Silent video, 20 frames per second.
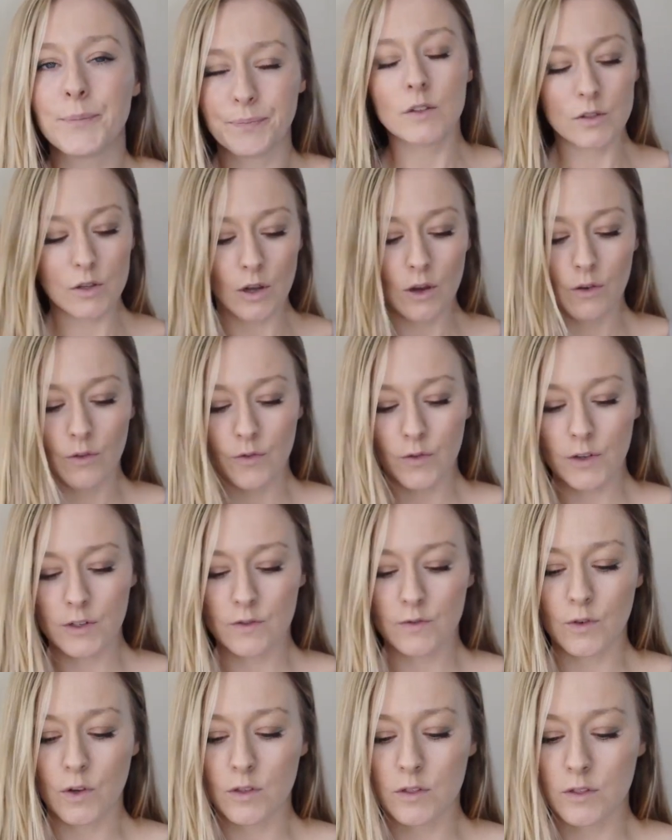So
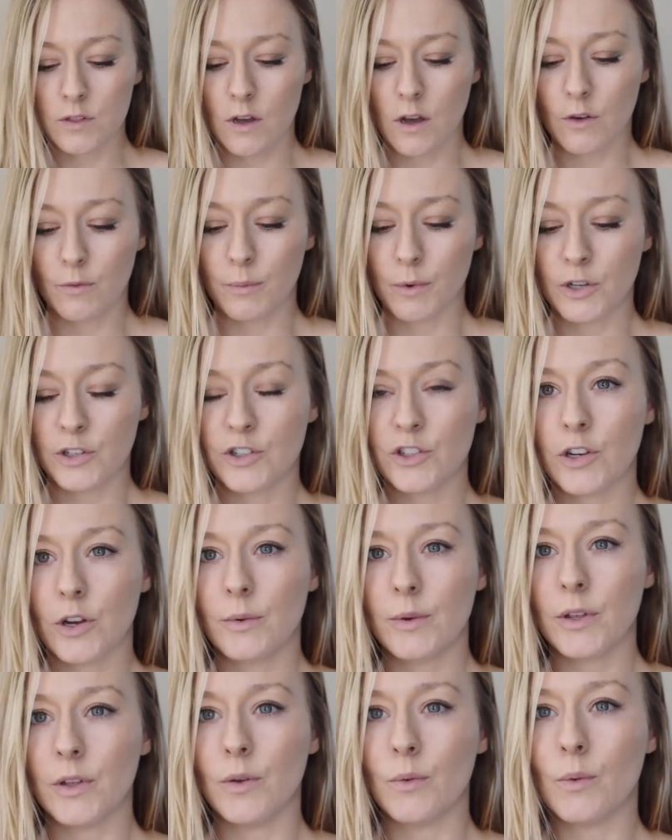first of all, I'll start off by
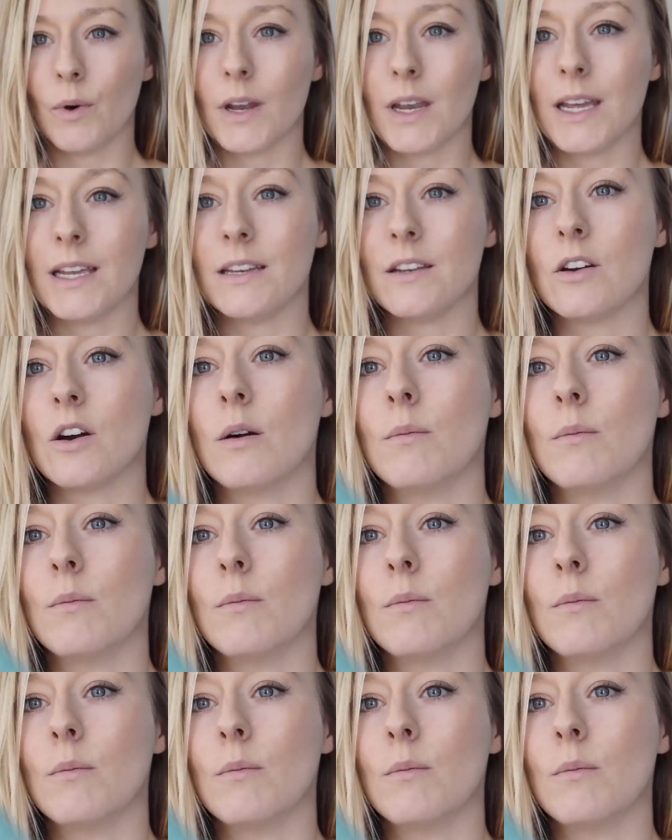showing you what Lady